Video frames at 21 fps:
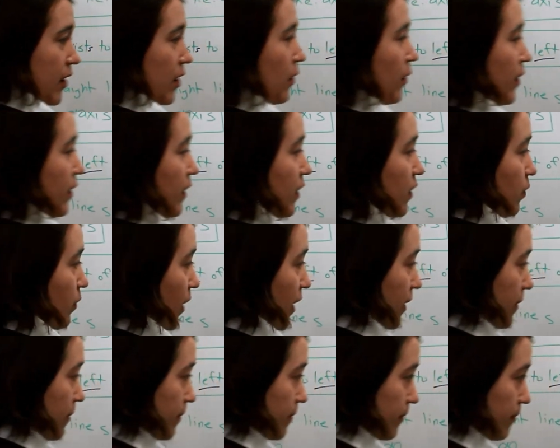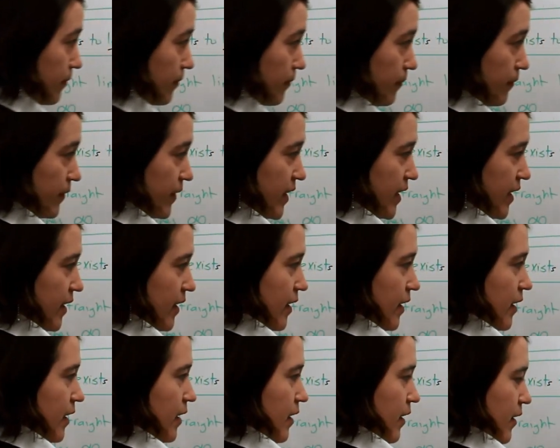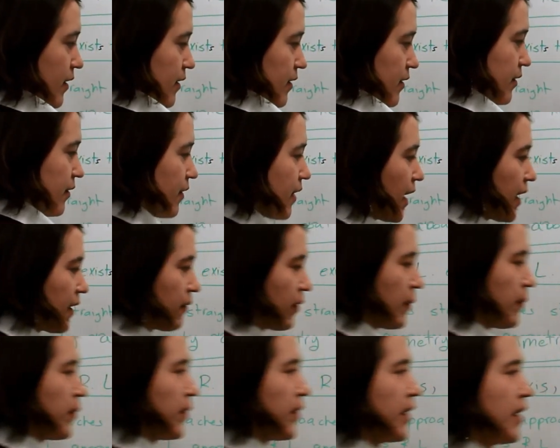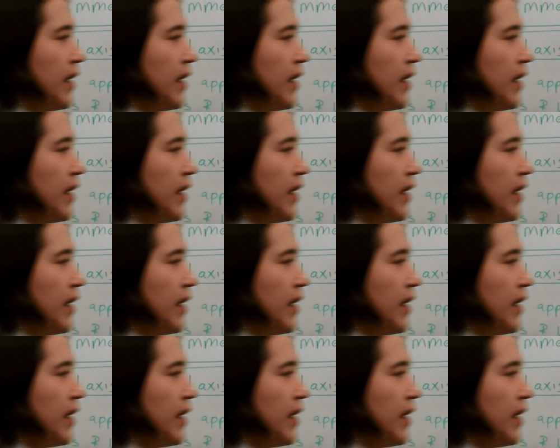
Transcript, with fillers: going this way. So then we put